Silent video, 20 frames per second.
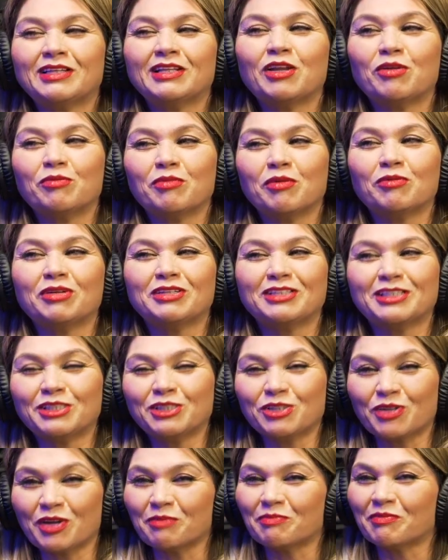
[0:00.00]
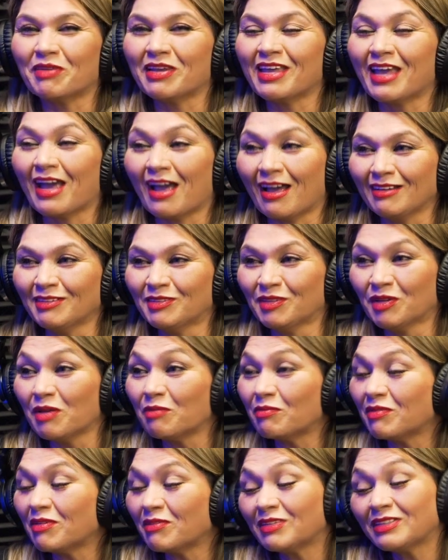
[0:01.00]
a little bit more discreet, but yeah,
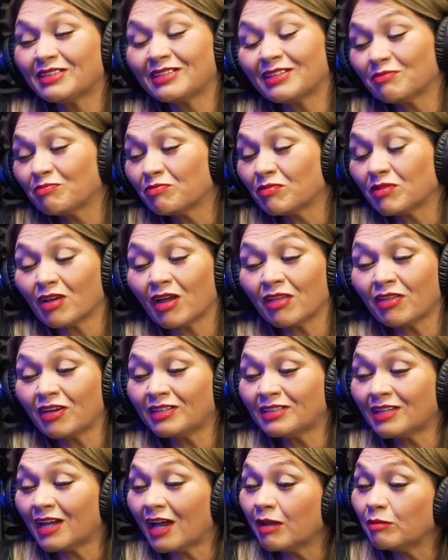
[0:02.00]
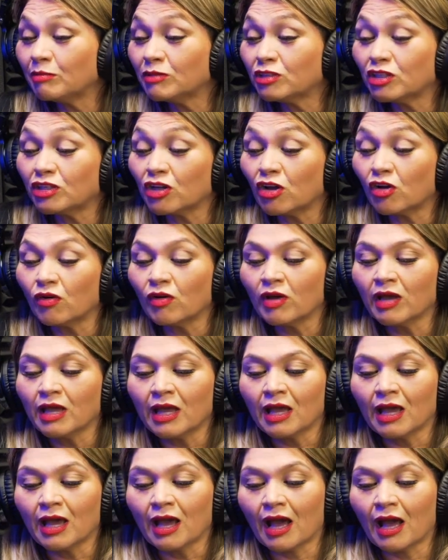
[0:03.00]
it was other times,
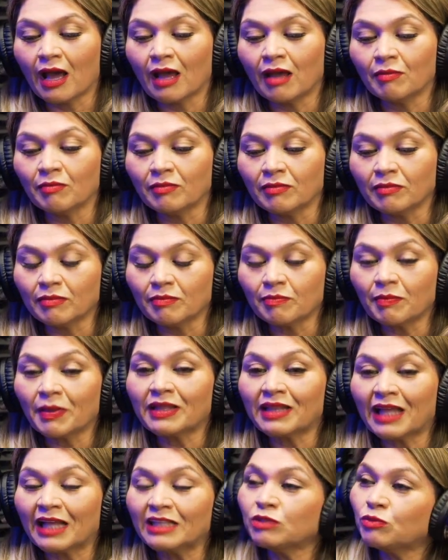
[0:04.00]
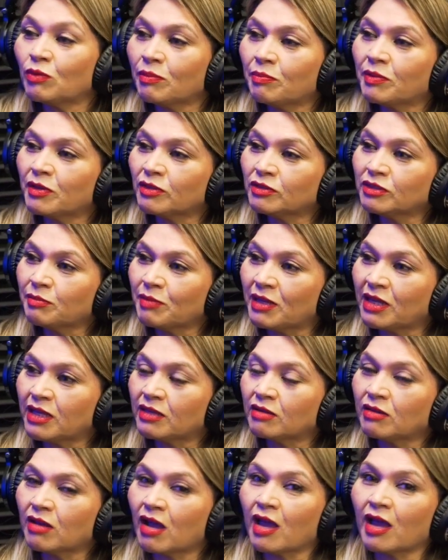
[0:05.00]
But that's what built
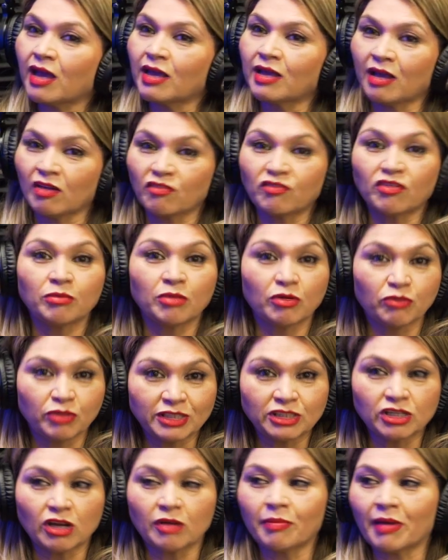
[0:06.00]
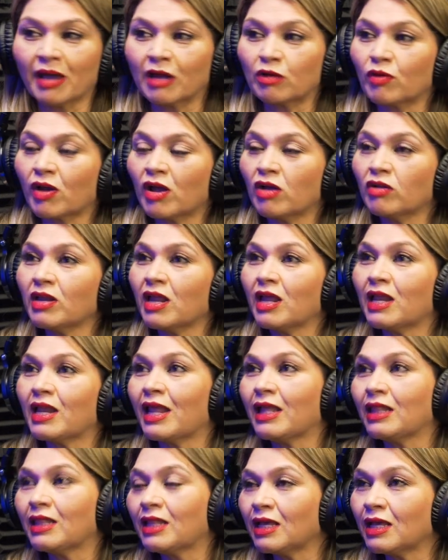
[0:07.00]
me. I come from a retail background, and
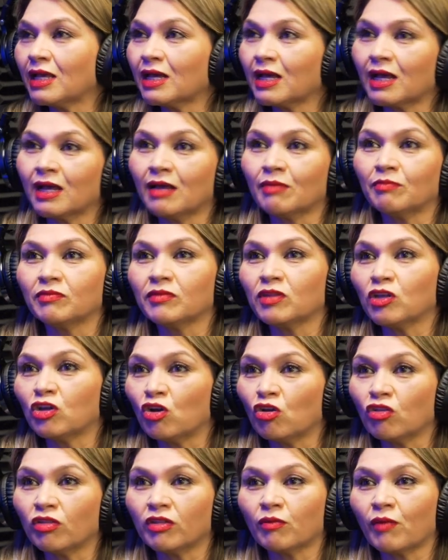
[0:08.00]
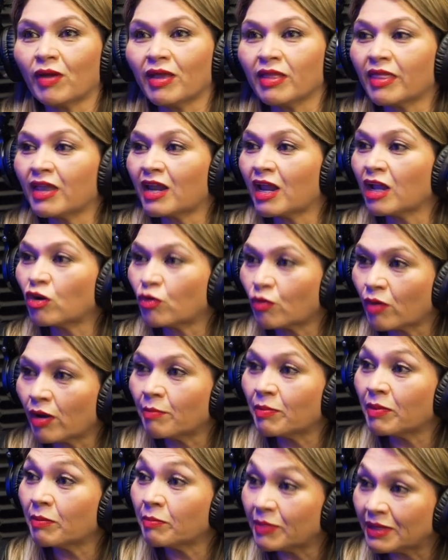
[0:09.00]
I think, the way that I grew
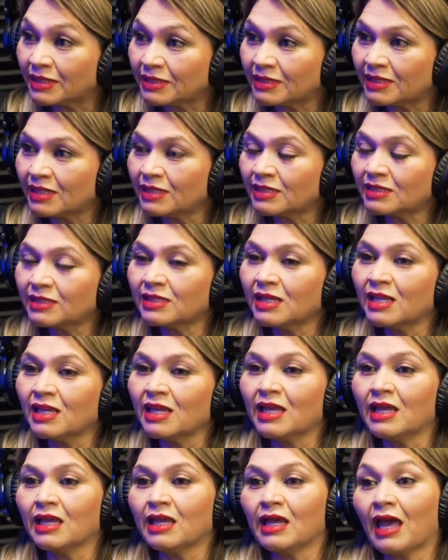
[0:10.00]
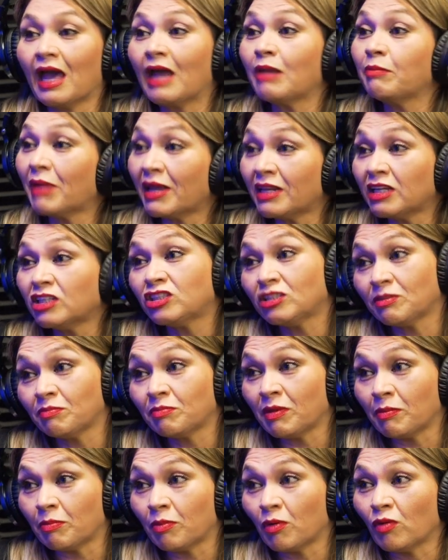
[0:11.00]
up in business and managing
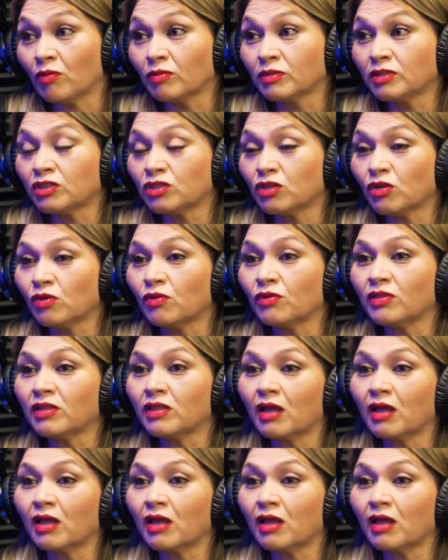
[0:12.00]
people. So